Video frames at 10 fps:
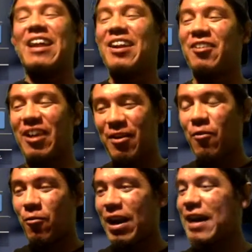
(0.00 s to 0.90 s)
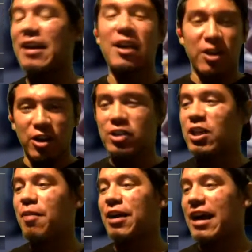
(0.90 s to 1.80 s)
Ingrid, right? Good
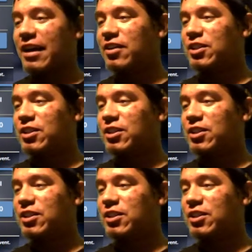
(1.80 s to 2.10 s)
job, guy, good